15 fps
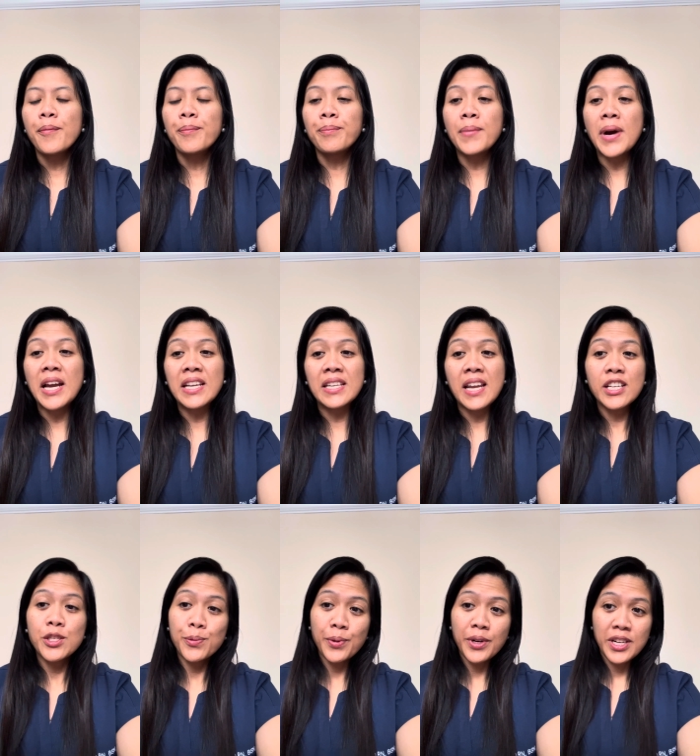My
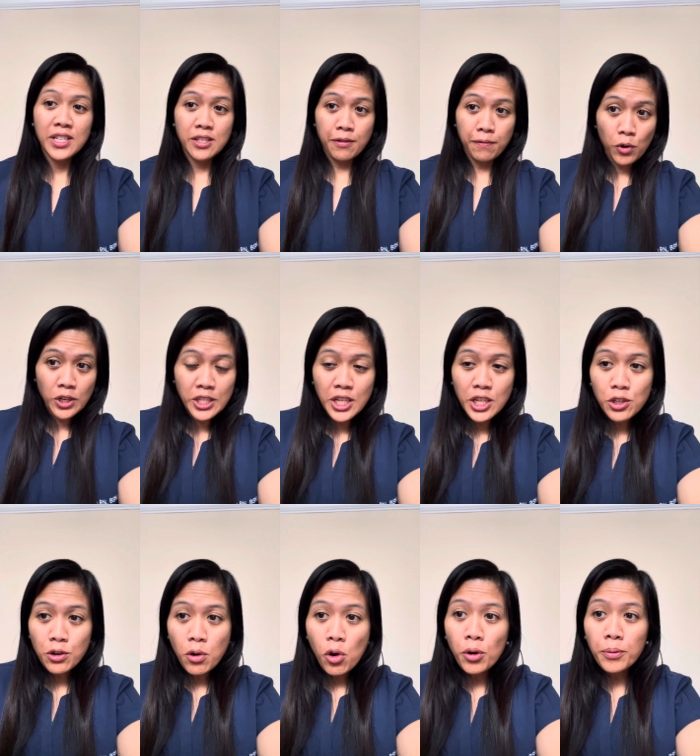next one is a 14
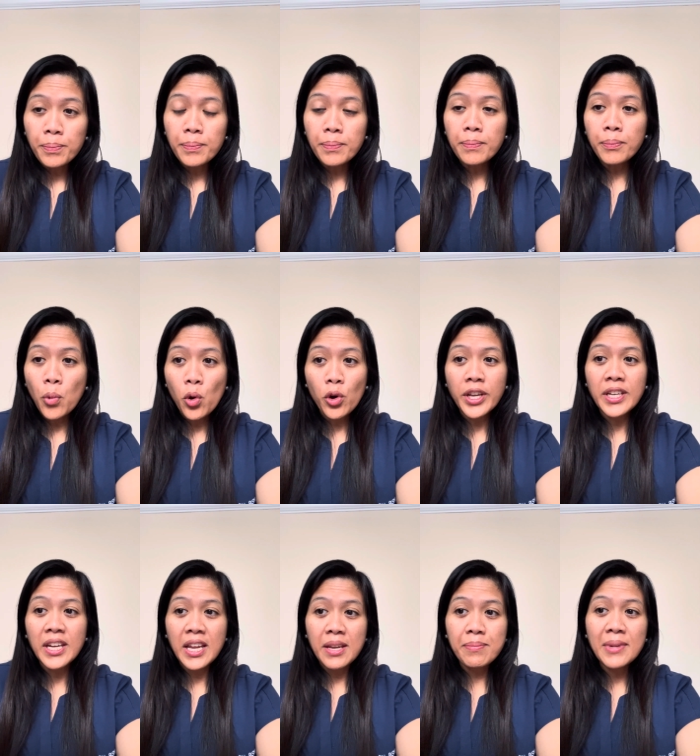year old boy
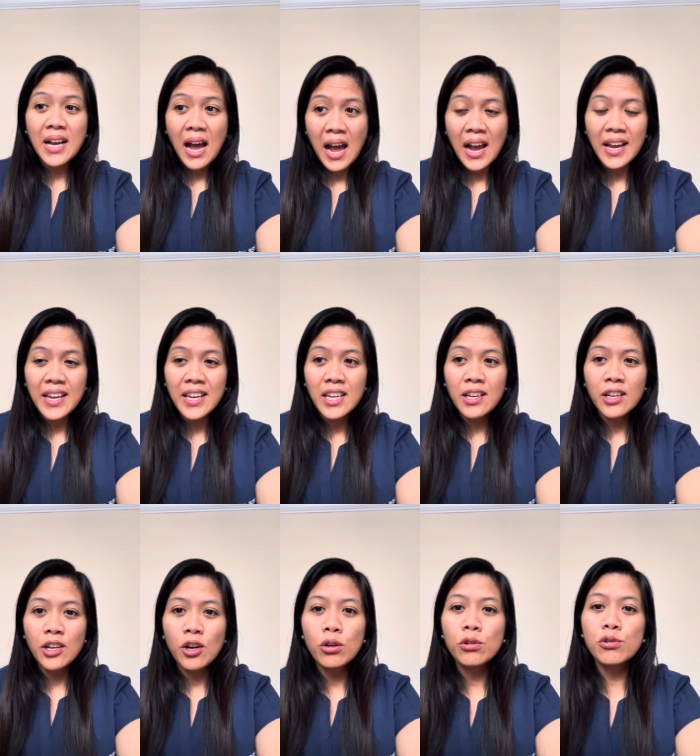named Kai,
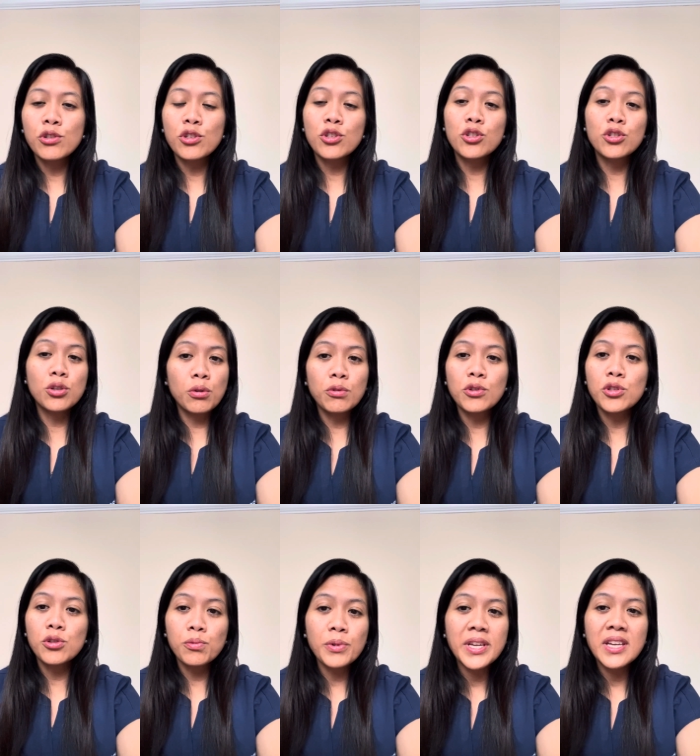who's so
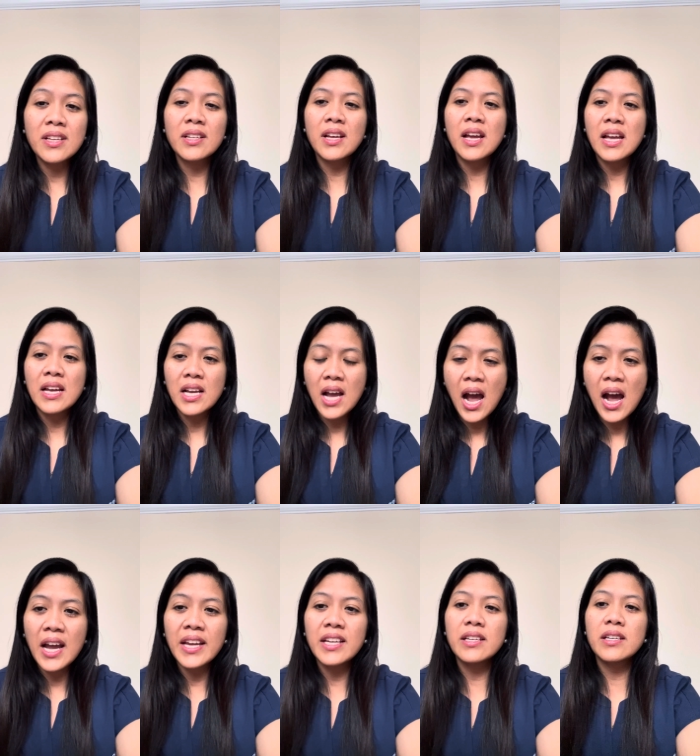sweet,
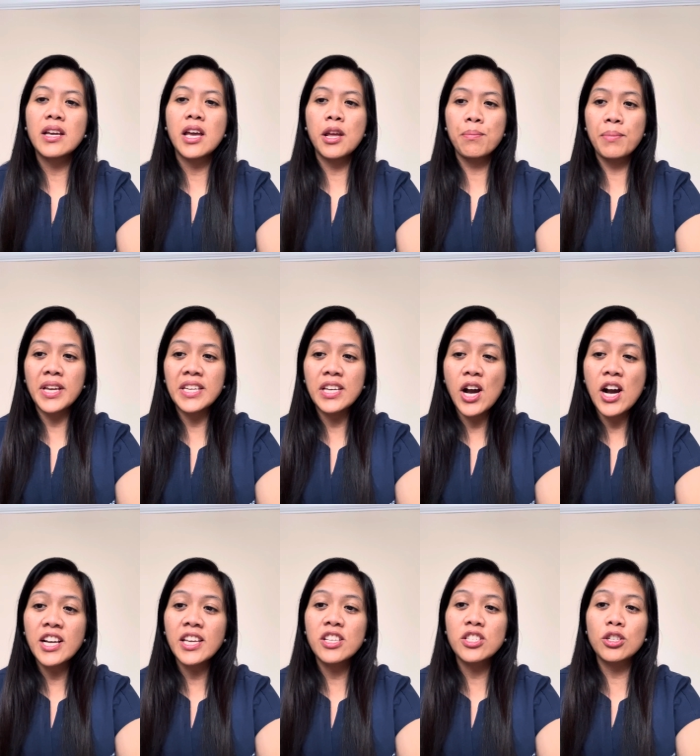kind, and my
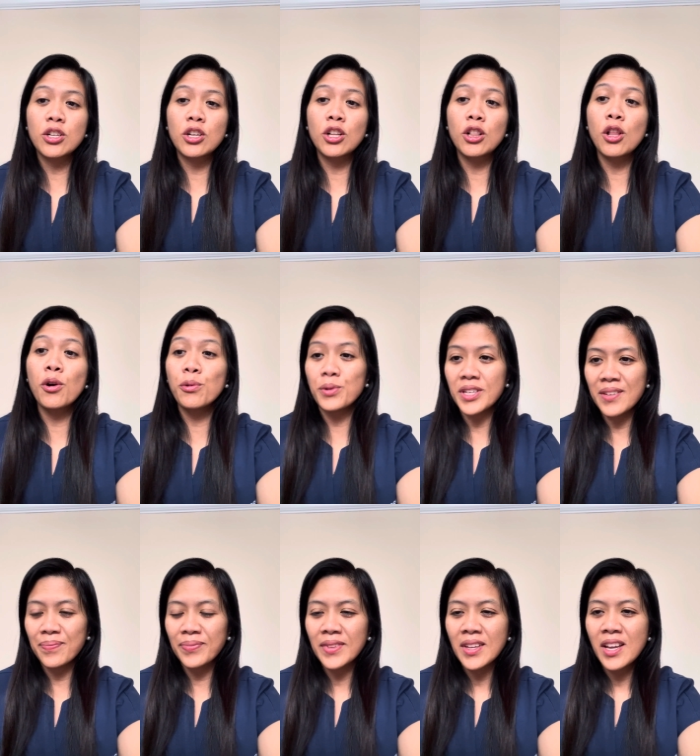youngest, Chloe,
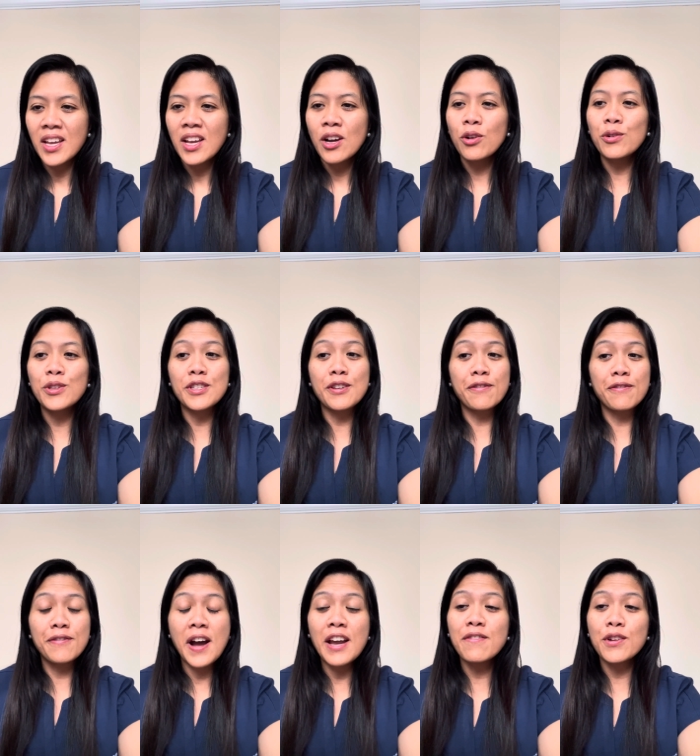who's a
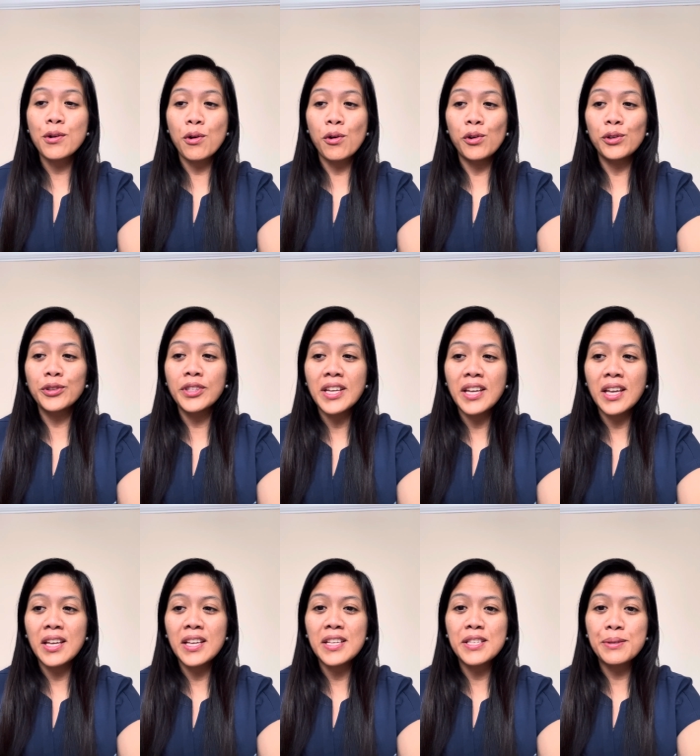five year old,
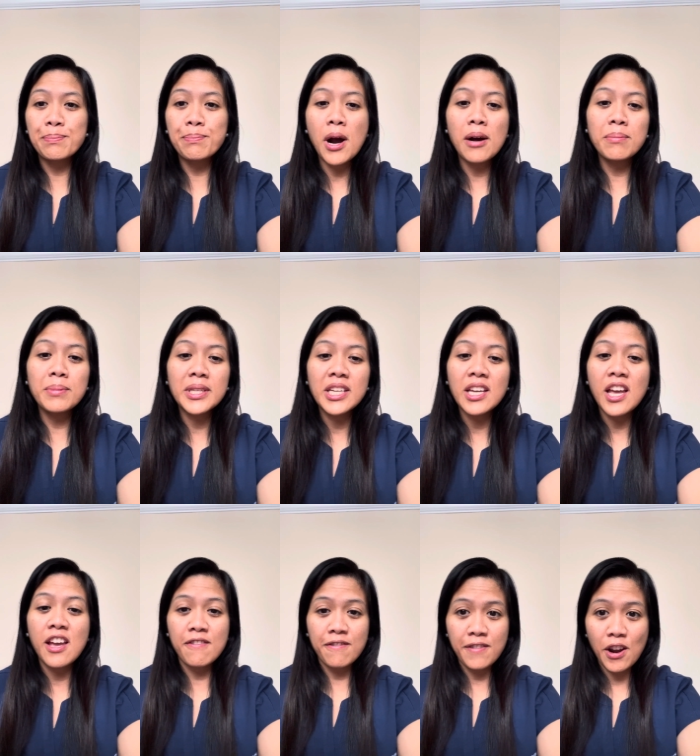is bubbly
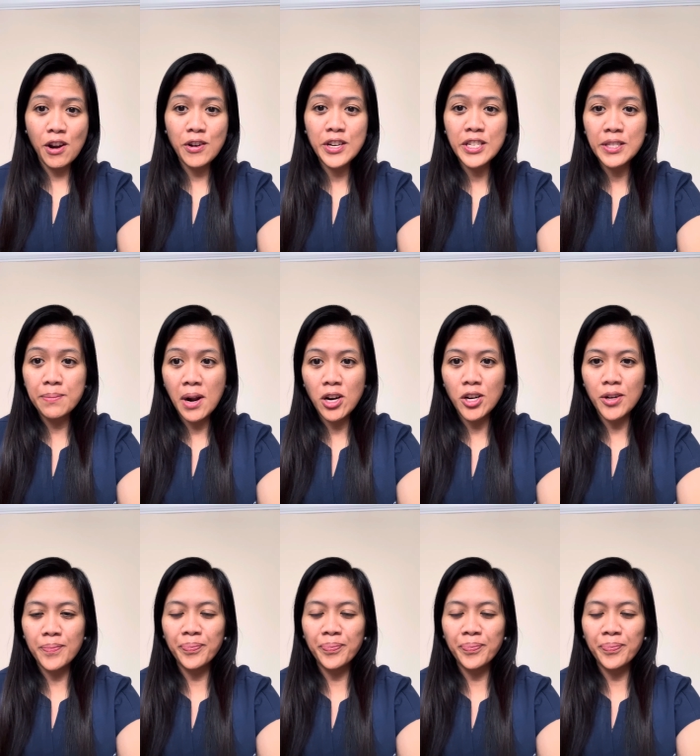and very smart.